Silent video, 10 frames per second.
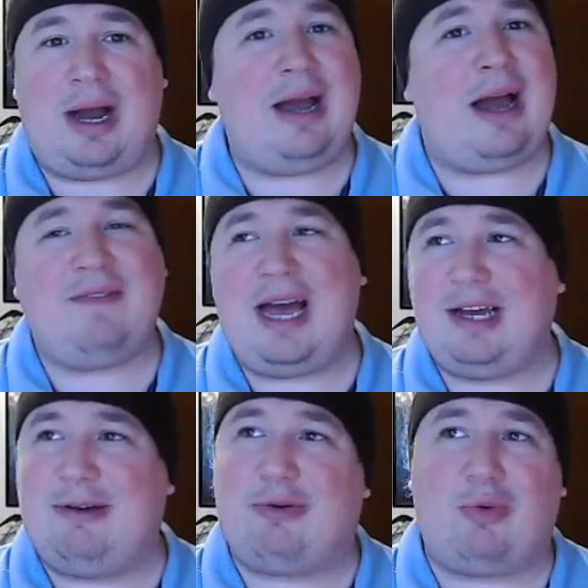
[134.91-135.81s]
I, I've
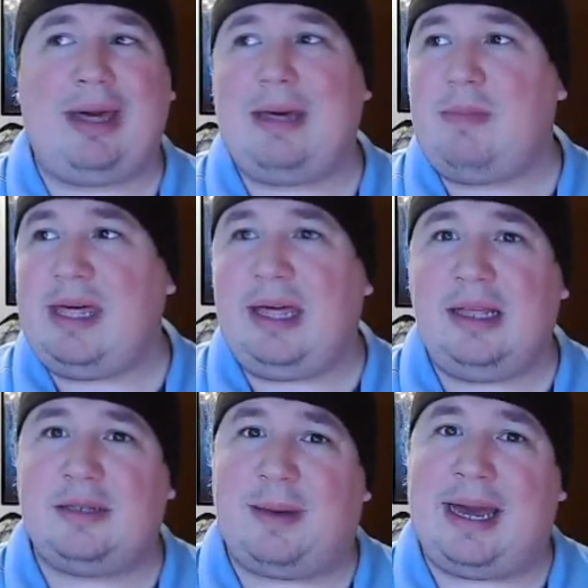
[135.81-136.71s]
got
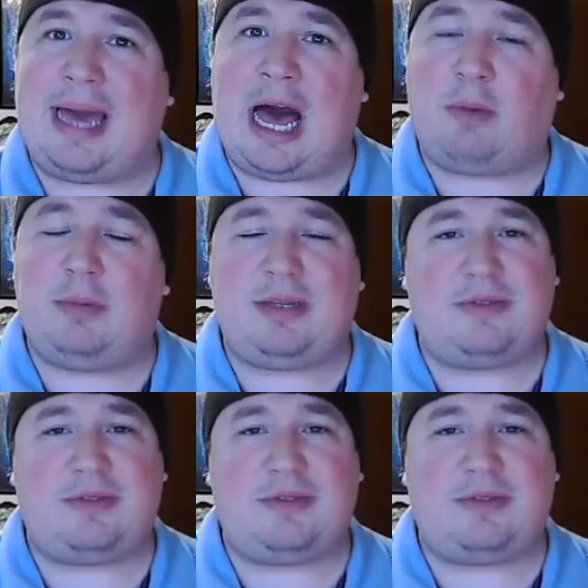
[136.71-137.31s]
Grammys. My albums